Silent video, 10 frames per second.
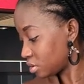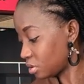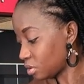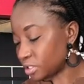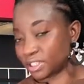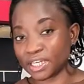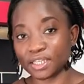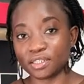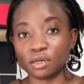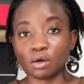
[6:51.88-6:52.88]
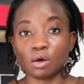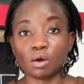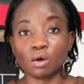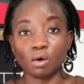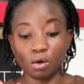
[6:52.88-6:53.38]
coated
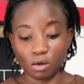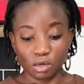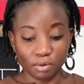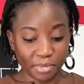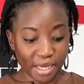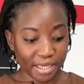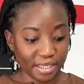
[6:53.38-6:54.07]
all my